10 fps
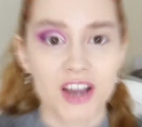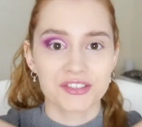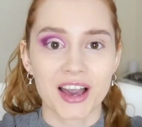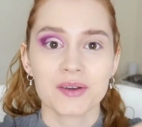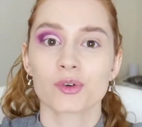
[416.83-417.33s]
cut
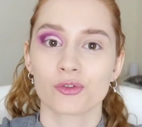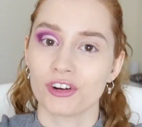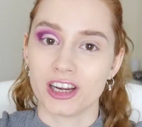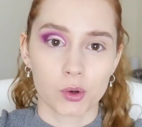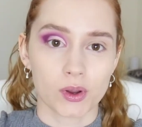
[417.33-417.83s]
that
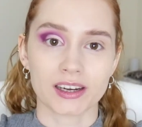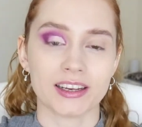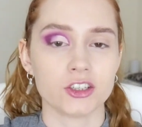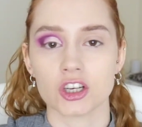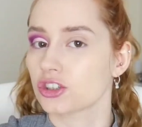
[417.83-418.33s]
really
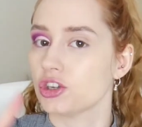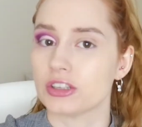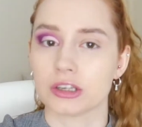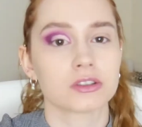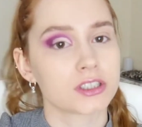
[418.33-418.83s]
quickly, just
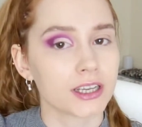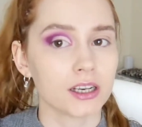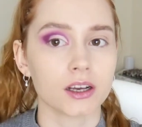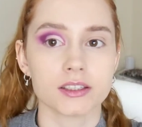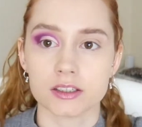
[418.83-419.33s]
using
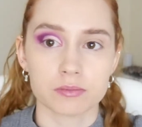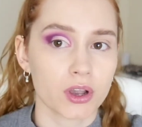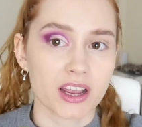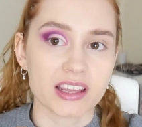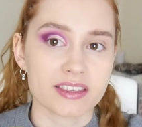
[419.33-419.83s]
concealer. I didn't
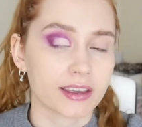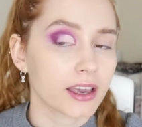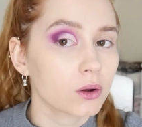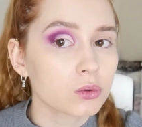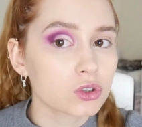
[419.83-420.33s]
put anything
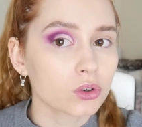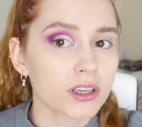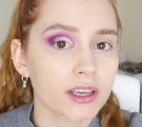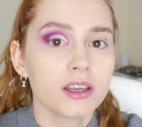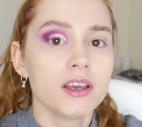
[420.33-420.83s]
else
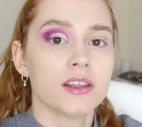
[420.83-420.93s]
on it.